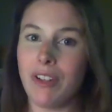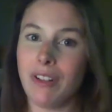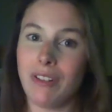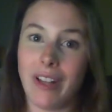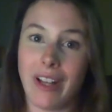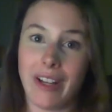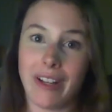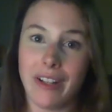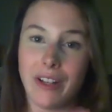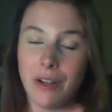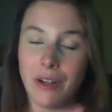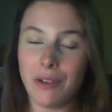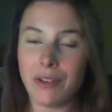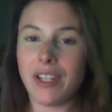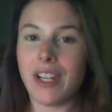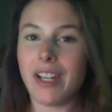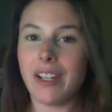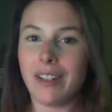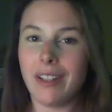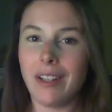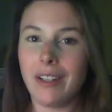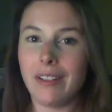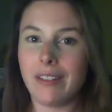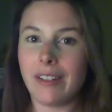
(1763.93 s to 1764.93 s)
you like go
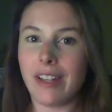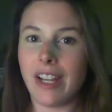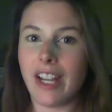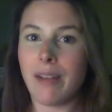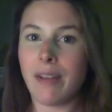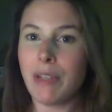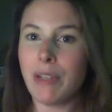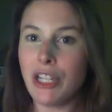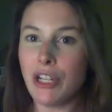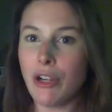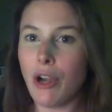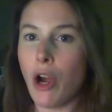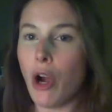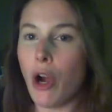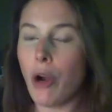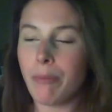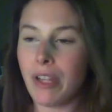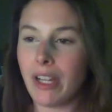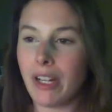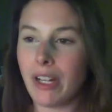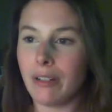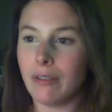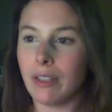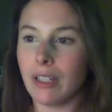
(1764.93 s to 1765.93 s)
take the exam and you hope
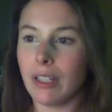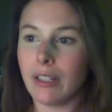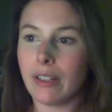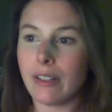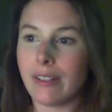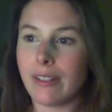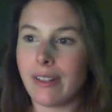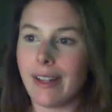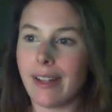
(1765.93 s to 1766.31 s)
that it works.